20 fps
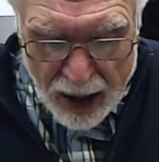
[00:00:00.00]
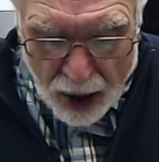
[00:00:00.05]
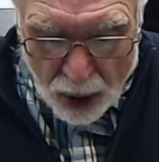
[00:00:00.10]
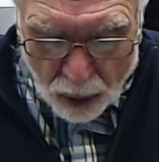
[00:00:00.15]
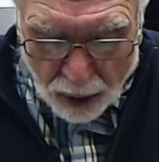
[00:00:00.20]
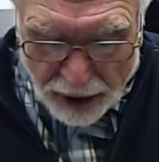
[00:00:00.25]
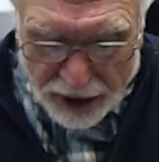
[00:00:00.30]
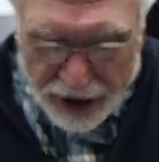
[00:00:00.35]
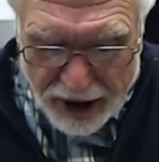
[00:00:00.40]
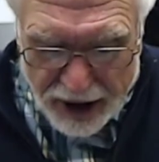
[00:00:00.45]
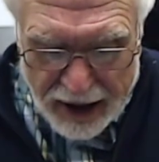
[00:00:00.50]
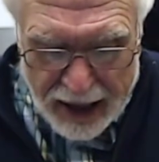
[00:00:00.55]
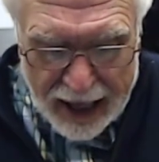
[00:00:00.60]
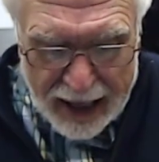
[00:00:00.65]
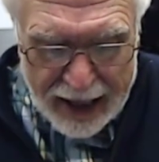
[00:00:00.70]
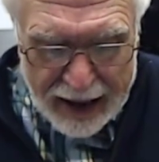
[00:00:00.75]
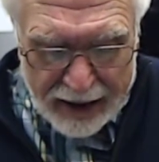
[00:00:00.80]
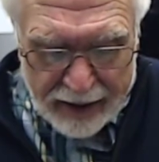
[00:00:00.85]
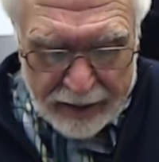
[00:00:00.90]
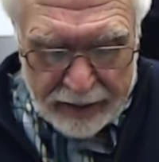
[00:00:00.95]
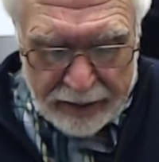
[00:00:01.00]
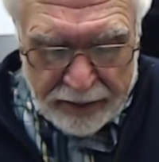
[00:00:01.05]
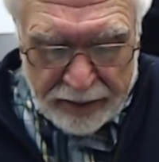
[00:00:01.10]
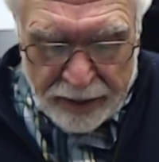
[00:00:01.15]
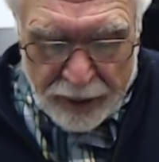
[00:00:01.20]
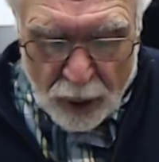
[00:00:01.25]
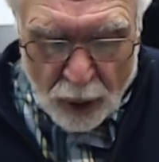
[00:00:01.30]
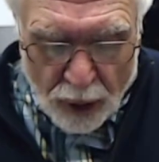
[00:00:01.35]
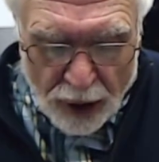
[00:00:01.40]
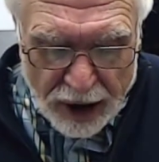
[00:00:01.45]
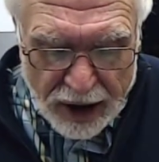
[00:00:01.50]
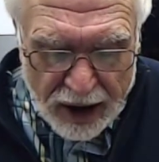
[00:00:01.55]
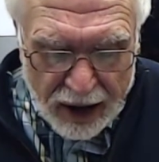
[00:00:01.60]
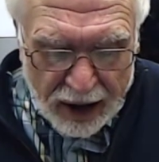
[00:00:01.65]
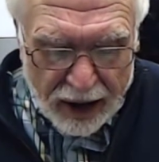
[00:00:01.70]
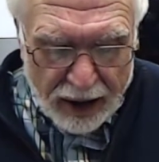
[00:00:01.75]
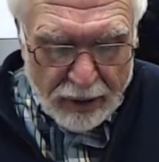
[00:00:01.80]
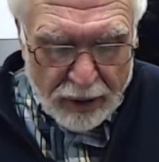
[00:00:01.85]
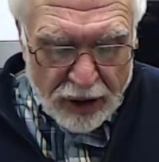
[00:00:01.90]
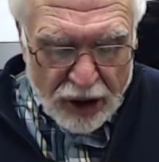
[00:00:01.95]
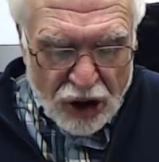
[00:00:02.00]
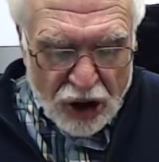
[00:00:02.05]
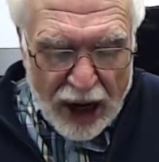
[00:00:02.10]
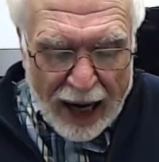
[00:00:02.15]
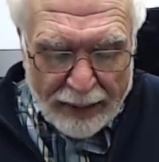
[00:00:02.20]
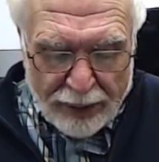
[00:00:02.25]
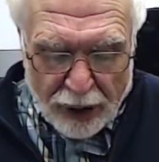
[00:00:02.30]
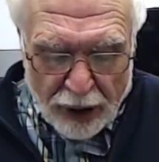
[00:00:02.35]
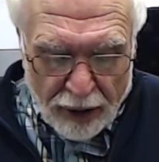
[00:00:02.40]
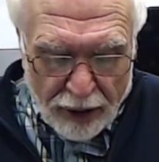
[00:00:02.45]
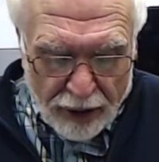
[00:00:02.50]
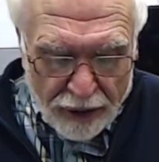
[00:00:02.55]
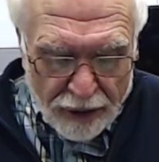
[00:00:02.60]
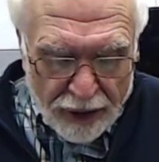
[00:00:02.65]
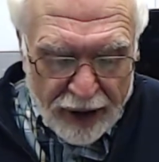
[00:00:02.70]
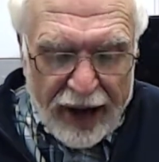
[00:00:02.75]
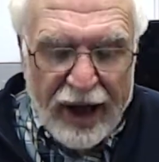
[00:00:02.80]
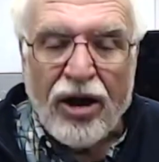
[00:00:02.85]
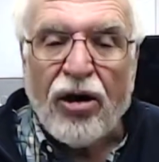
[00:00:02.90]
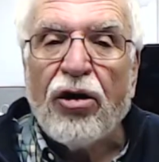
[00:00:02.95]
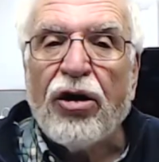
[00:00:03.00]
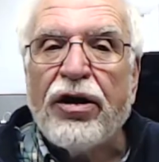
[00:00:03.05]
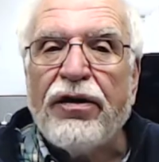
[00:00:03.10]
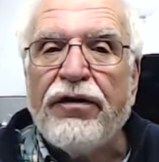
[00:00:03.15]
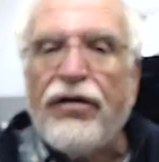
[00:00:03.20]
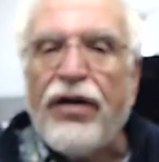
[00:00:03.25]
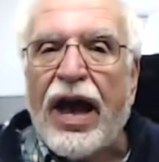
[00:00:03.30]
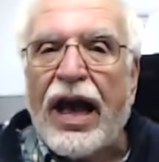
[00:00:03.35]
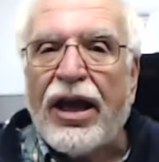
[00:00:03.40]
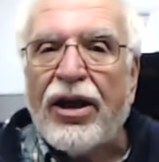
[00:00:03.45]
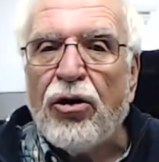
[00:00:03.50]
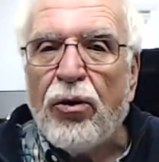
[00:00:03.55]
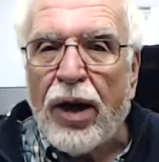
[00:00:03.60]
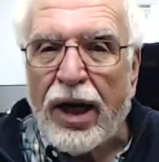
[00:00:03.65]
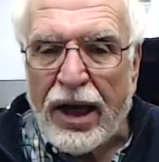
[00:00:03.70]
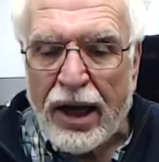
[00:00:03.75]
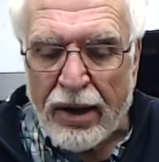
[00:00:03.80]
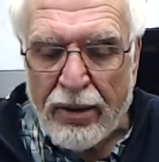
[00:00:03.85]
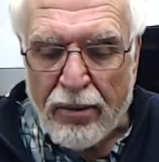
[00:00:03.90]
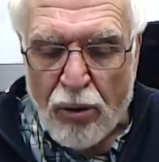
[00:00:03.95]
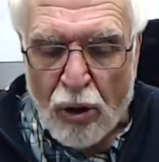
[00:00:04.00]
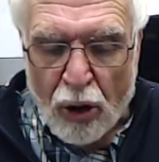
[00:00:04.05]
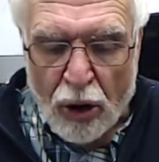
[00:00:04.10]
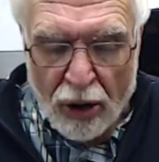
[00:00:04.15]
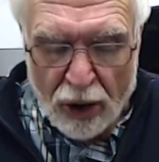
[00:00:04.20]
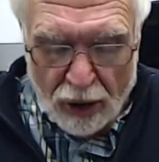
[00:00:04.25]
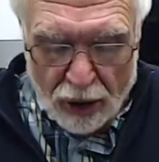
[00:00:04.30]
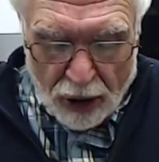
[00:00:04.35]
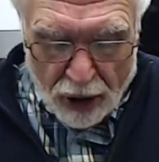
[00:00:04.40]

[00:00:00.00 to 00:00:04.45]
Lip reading: Well, today we're dealing with Chapter 3 on evaluating moral